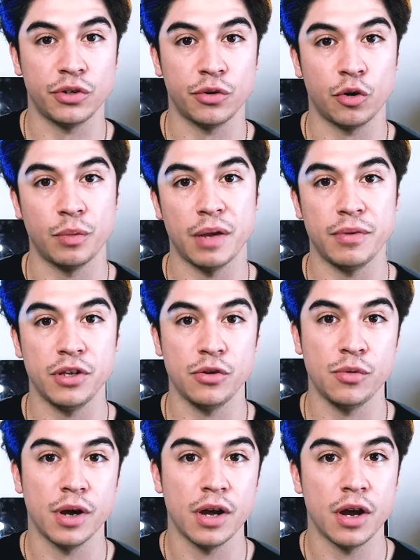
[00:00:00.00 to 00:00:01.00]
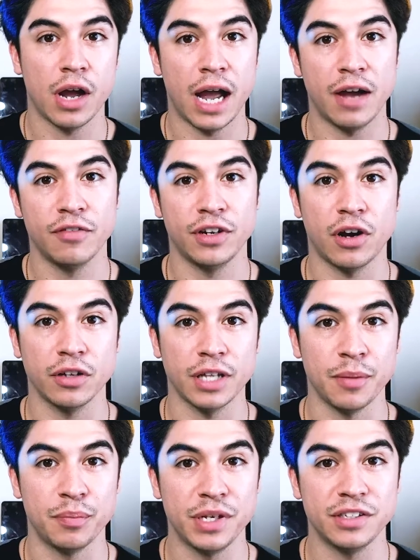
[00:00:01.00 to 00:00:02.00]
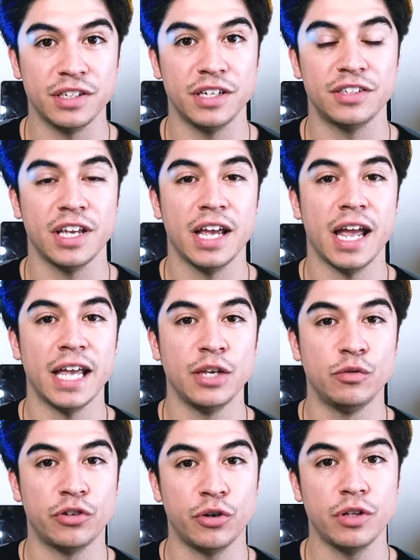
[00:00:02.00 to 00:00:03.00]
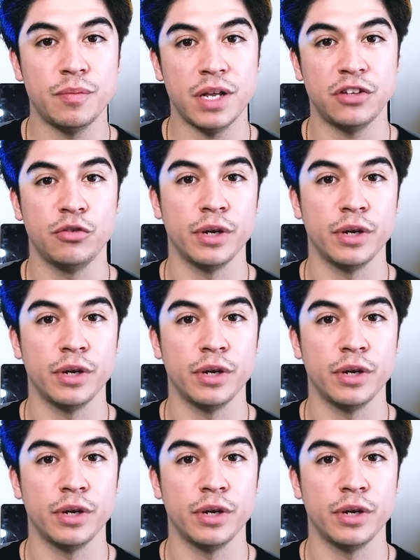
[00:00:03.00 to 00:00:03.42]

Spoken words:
or maybe you have an online business and you turn them into a